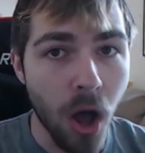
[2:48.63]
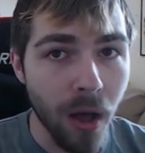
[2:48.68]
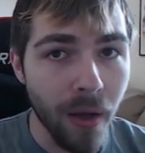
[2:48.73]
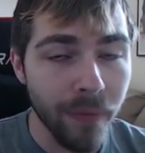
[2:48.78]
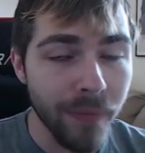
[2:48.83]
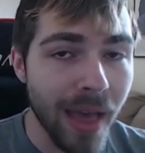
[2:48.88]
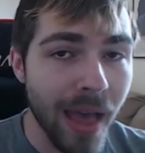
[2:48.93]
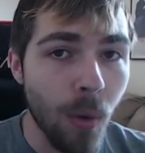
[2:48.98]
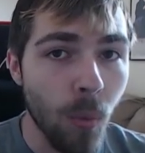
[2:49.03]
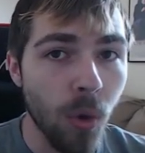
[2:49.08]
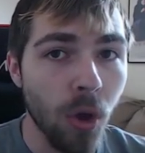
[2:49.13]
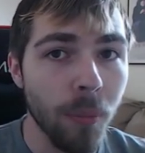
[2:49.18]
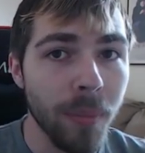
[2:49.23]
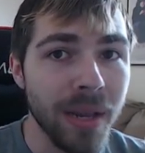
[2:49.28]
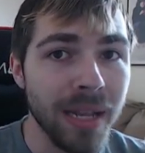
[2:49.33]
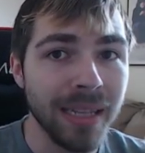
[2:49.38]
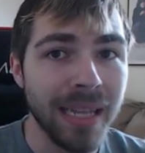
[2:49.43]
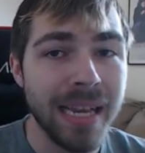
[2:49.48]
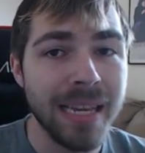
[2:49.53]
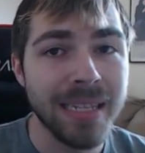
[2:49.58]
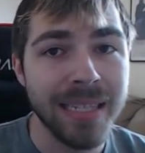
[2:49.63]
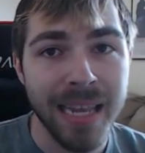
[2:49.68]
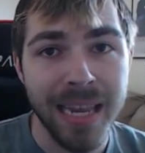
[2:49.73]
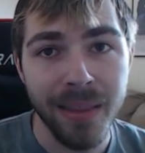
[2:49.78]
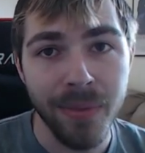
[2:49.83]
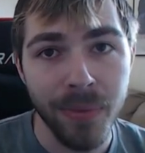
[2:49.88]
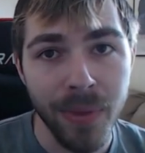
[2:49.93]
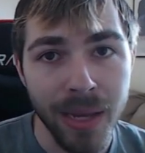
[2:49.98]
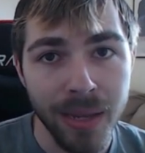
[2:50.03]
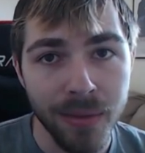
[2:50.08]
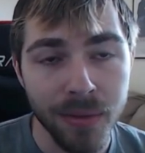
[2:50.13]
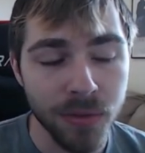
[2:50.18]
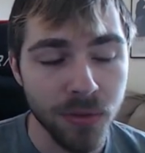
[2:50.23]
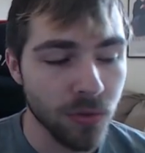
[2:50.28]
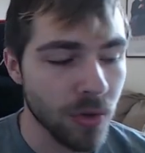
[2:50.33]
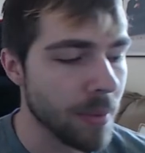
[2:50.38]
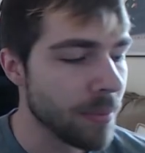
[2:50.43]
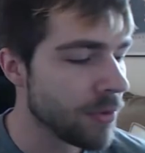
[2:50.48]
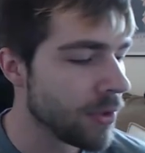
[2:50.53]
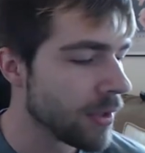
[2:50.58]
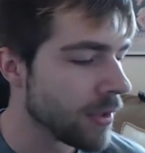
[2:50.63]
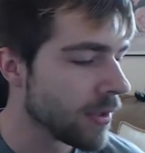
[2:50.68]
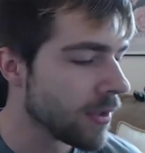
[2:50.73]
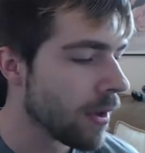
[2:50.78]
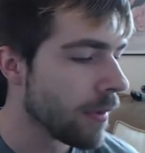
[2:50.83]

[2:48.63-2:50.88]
All that will be linked in the description.